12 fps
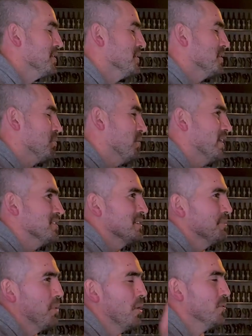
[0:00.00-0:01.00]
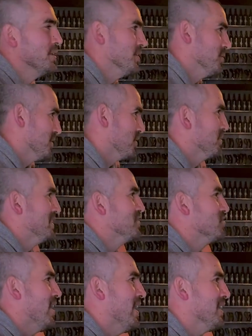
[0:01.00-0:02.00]
prancing pony or the green
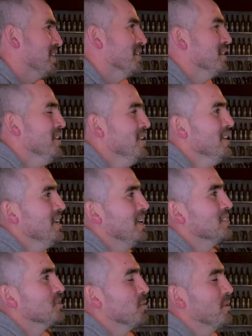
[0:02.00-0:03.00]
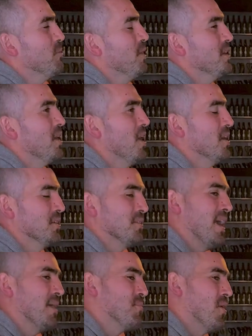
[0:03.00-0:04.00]
dragon. And so we wanted to honor
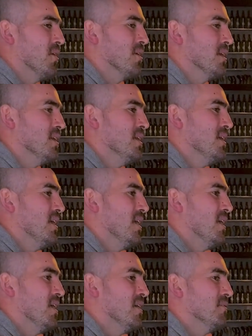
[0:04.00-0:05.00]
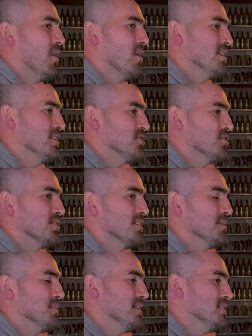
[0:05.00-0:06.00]
that part of our history and
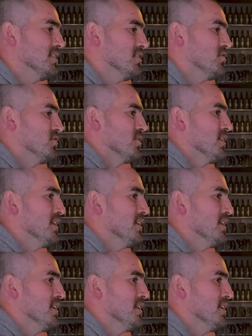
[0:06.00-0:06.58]
meat's history.